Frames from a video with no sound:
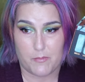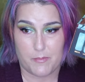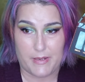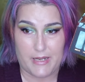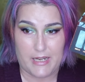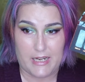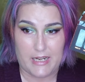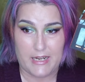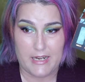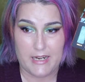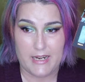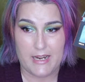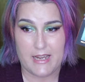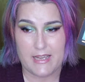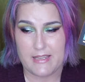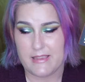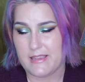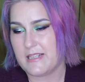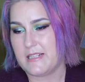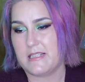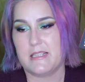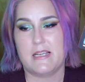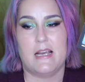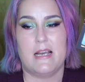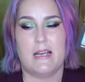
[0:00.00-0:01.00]
me at
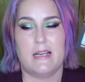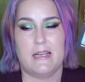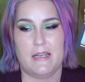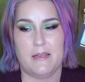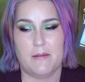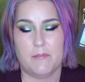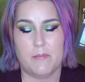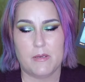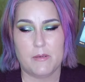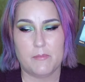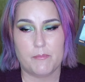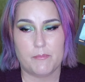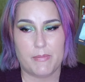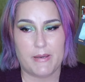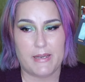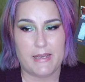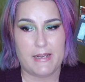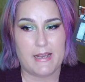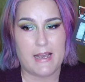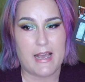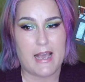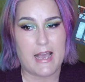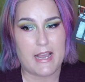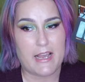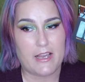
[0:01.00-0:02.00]
the time,
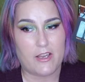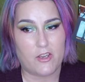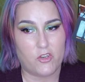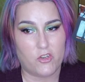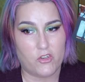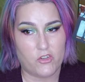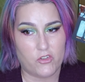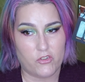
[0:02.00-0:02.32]
but I